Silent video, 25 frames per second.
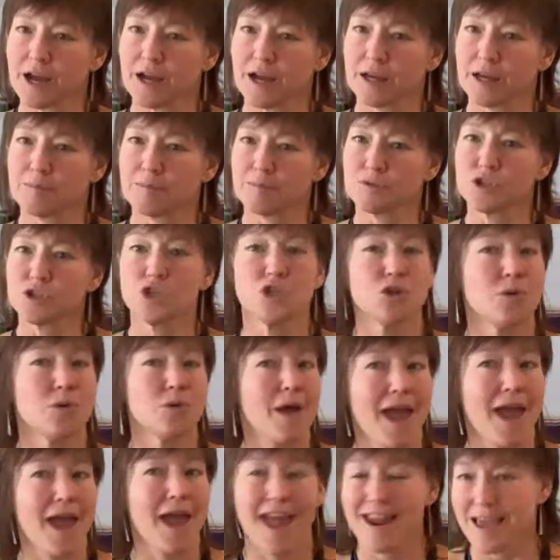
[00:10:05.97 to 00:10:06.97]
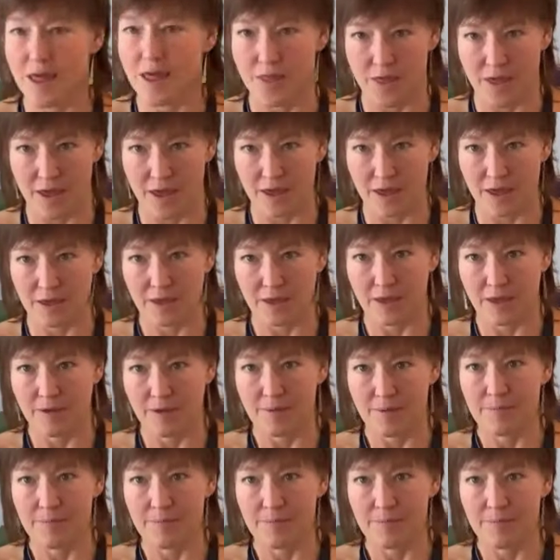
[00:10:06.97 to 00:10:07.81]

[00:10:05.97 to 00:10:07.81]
time to do anything